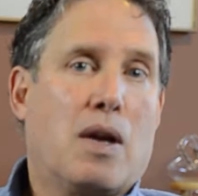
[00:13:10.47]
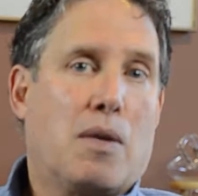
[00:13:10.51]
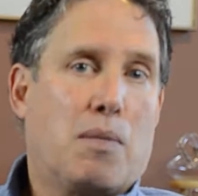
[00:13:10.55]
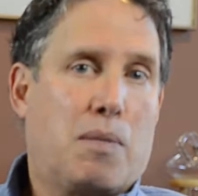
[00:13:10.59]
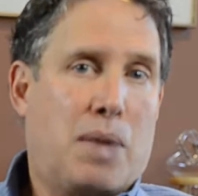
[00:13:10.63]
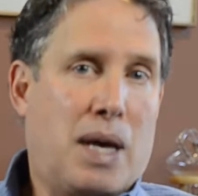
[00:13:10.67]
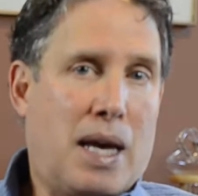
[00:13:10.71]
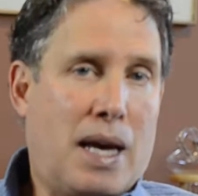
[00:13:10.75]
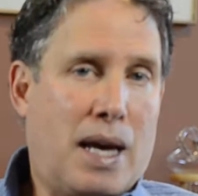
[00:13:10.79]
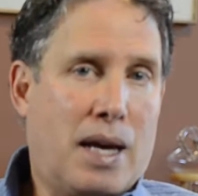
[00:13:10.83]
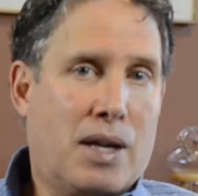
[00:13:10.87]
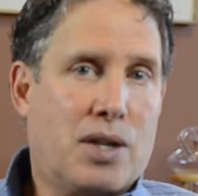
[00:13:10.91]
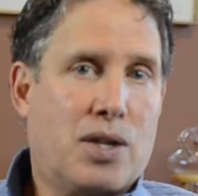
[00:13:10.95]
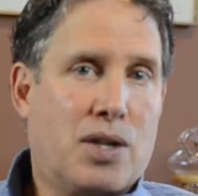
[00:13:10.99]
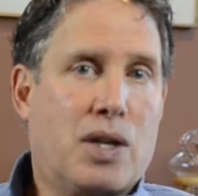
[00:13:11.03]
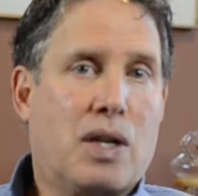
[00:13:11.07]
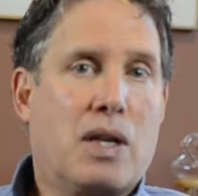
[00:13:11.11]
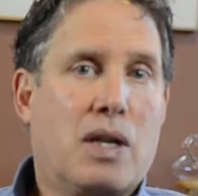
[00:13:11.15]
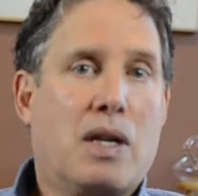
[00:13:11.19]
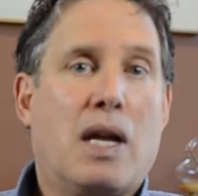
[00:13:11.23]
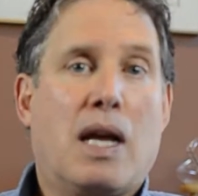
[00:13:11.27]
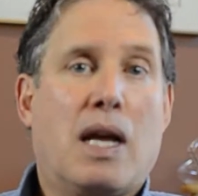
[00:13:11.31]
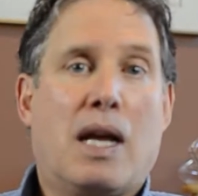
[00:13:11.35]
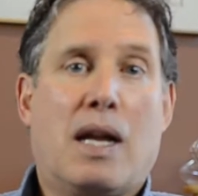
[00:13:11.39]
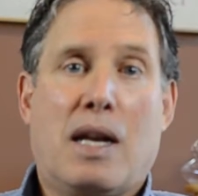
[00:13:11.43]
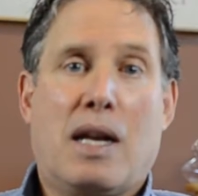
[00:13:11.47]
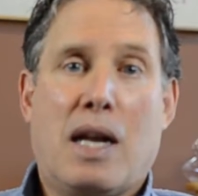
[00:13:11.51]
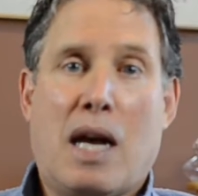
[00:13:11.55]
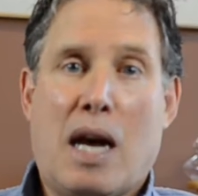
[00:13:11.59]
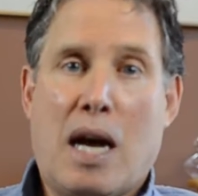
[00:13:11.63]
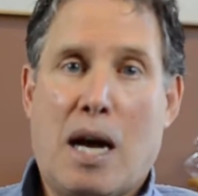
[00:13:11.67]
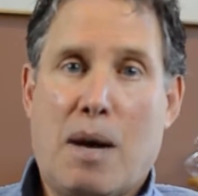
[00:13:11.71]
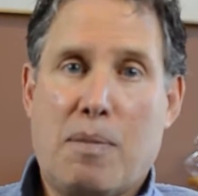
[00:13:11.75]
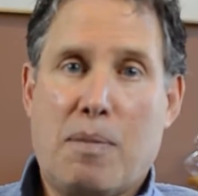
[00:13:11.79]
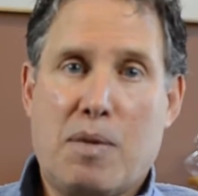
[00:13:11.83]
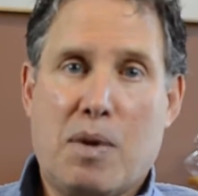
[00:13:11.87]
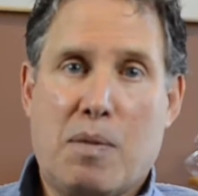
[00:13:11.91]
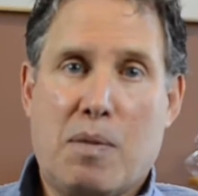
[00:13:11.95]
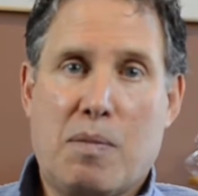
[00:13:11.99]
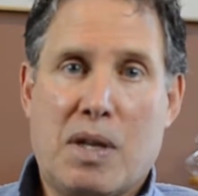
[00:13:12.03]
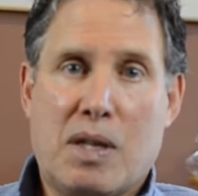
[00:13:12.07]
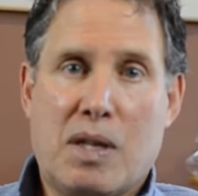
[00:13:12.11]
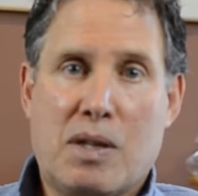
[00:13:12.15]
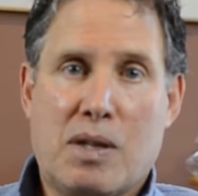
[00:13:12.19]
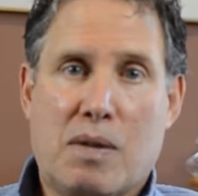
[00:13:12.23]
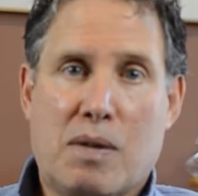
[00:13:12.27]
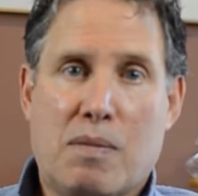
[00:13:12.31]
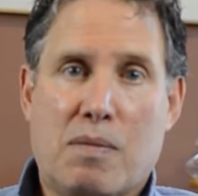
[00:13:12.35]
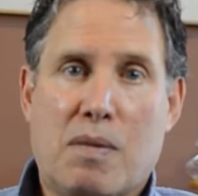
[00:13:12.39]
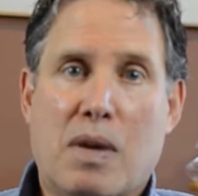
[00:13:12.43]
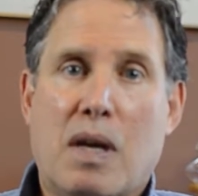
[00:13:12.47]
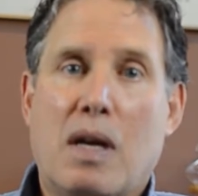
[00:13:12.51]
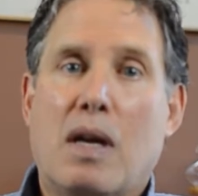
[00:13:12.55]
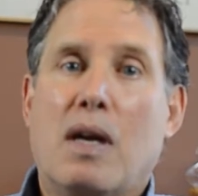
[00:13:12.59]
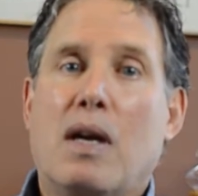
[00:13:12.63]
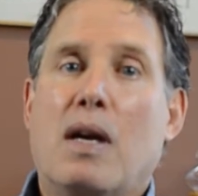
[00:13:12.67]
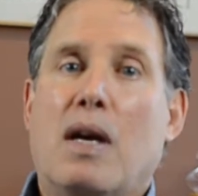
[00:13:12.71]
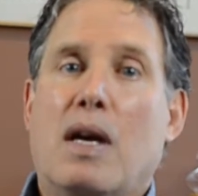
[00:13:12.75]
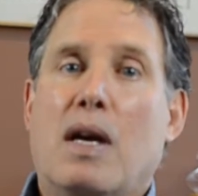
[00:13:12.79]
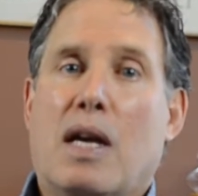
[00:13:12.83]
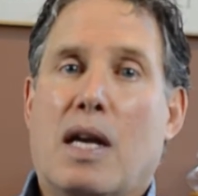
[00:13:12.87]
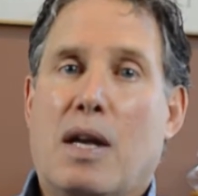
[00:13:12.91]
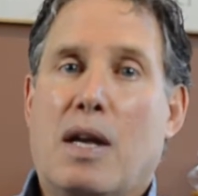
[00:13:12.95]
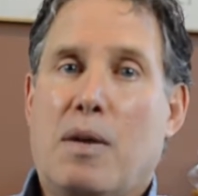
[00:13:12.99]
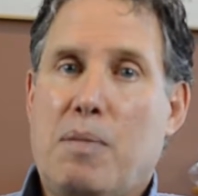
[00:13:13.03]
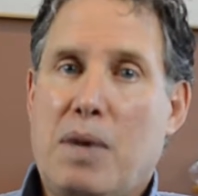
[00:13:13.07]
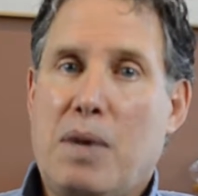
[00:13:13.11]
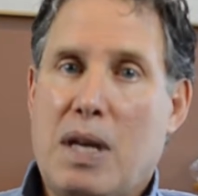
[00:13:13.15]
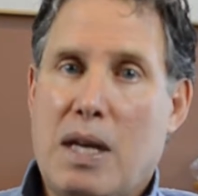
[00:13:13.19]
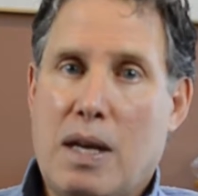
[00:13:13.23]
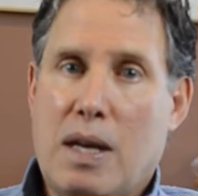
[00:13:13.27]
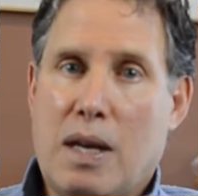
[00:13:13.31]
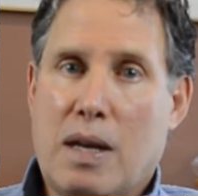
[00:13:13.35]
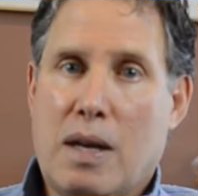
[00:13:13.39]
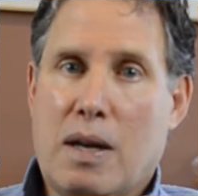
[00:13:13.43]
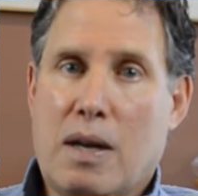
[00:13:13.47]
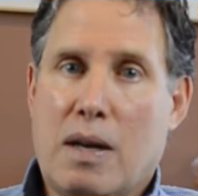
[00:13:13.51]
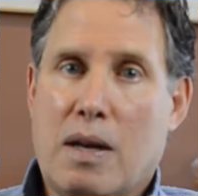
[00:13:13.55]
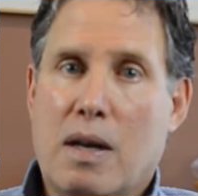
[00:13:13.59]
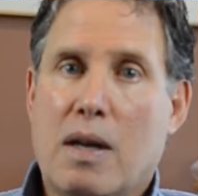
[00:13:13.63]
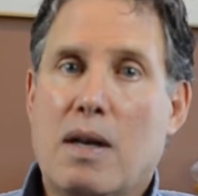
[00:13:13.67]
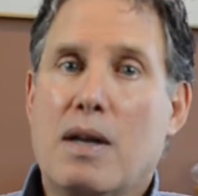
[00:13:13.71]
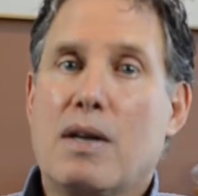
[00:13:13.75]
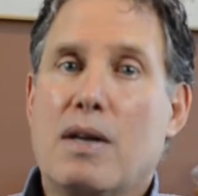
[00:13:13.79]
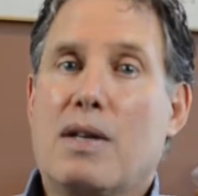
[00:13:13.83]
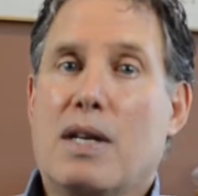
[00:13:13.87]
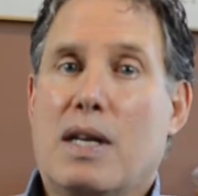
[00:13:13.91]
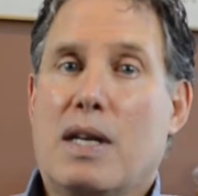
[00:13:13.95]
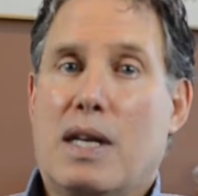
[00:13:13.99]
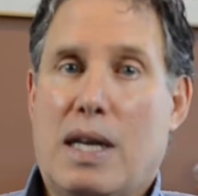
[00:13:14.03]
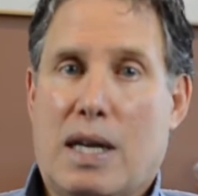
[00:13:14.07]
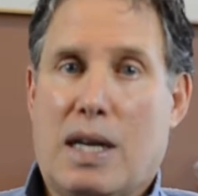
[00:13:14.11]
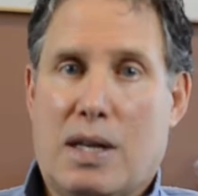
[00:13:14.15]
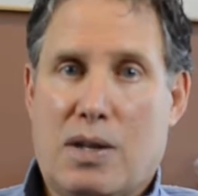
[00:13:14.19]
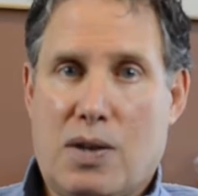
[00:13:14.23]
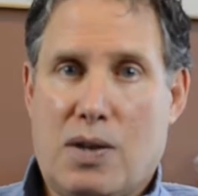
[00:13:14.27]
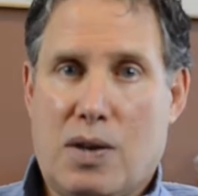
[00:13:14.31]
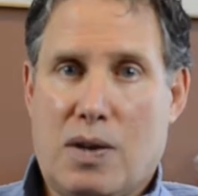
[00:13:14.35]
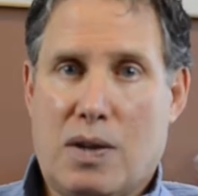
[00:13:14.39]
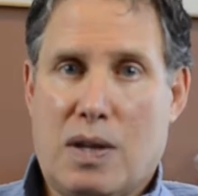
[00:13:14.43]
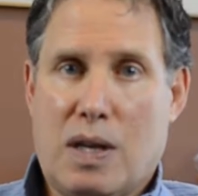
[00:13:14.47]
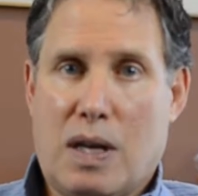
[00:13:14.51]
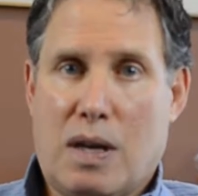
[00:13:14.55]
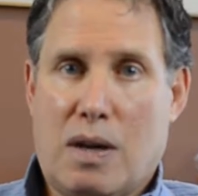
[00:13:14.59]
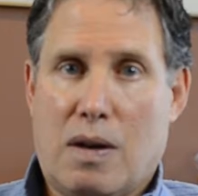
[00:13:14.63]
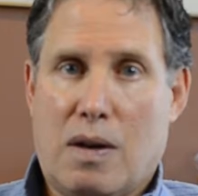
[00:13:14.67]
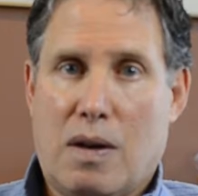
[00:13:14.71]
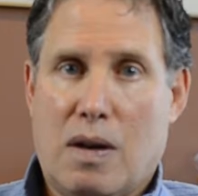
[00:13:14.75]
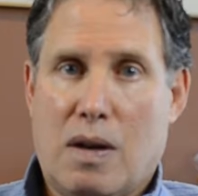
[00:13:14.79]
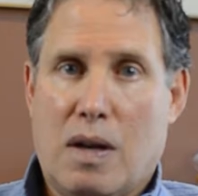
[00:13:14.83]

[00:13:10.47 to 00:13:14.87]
passion and optimism can begin to get you there.